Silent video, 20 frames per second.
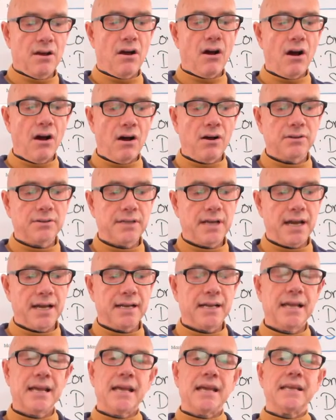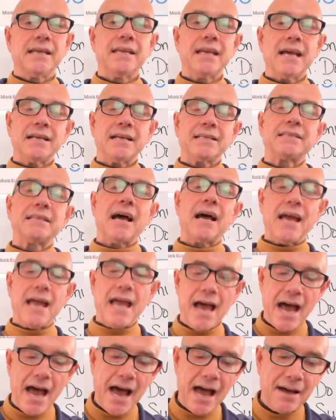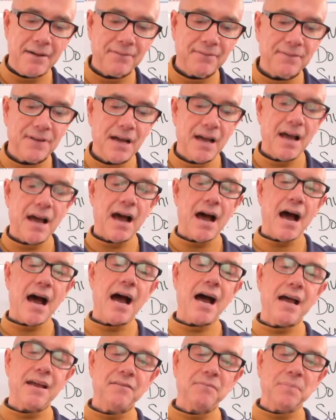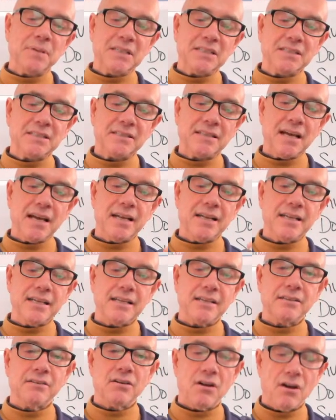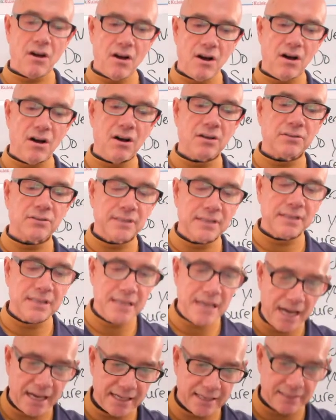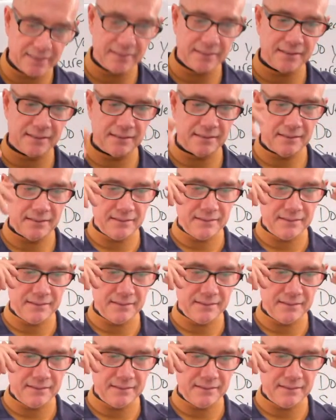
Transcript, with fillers: All night. Yes, I have. I've been studying all night.